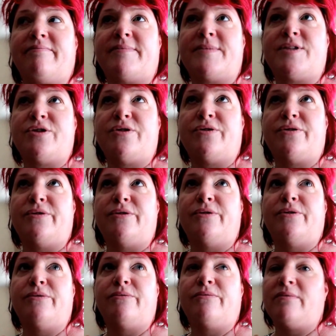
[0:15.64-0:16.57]

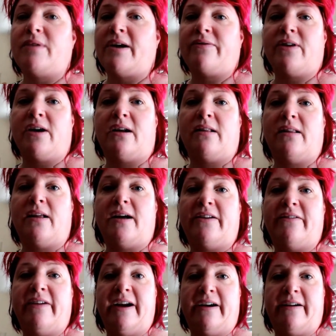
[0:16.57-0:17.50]
to, I've got a
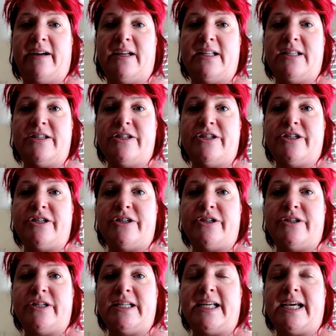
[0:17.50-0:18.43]
lot of errands to
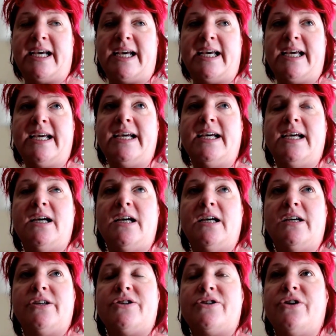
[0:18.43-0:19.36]
do today.
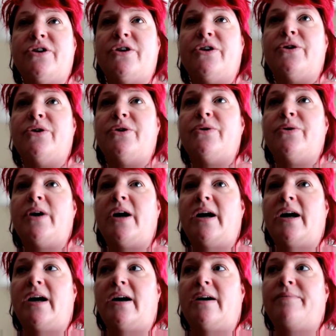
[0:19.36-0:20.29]
So
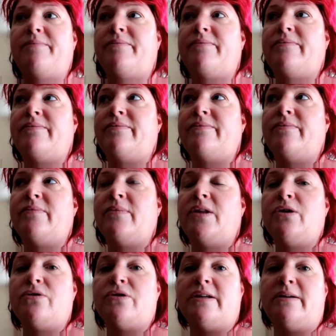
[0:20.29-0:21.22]
um,
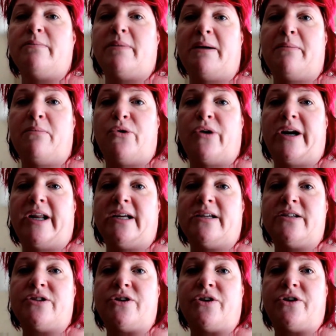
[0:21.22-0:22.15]
usually my
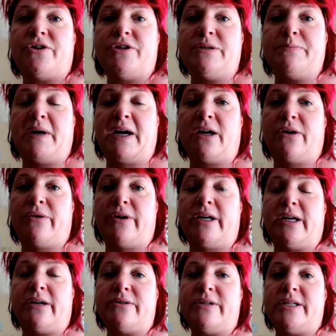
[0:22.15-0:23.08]
morning starts by
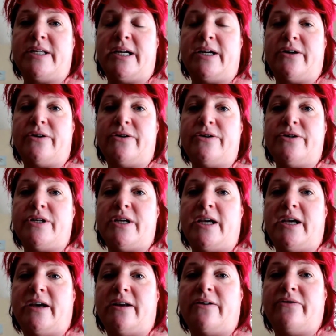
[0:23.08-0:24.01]
going downstairs
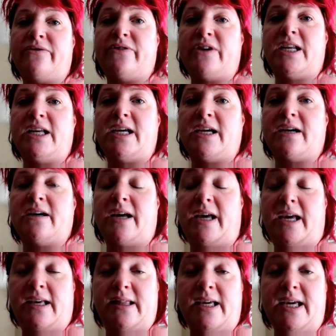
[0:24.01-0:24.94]
and feeding
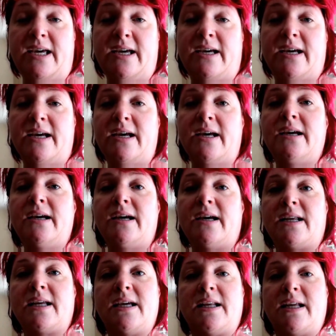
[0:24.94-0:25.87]
Haley
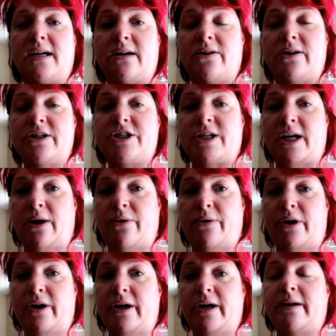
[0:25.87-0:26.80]
and getting her a
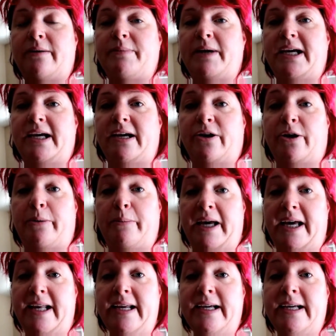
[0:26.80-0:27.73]
shower and making her
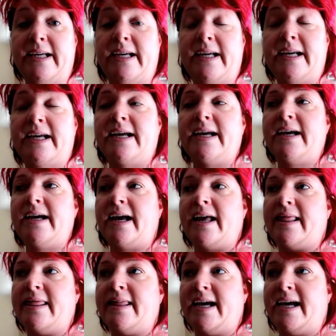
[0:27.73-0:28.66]
bed.
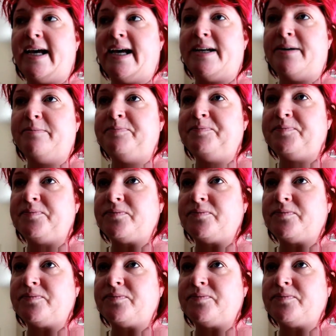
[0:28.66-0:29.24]
And then